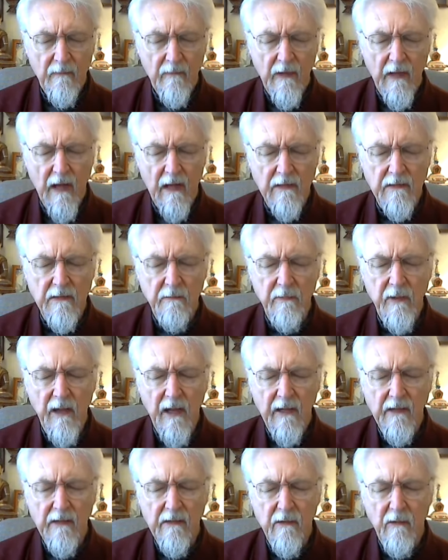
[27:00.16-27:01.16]

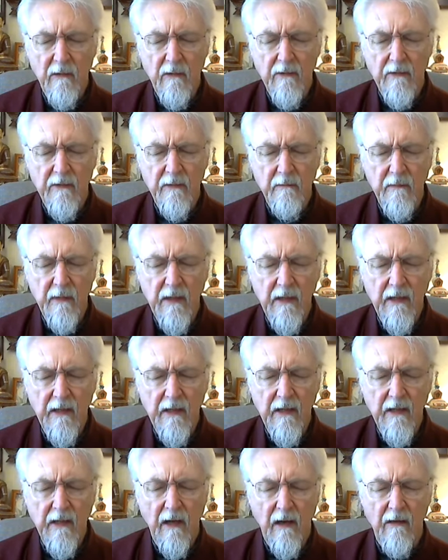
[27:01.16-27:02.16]
Contemplate on the
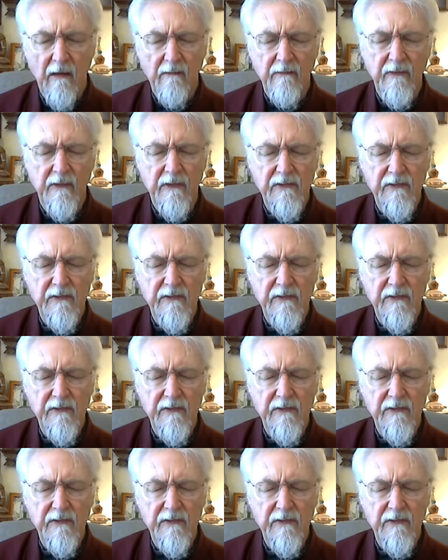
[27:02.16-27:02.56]
meaning of the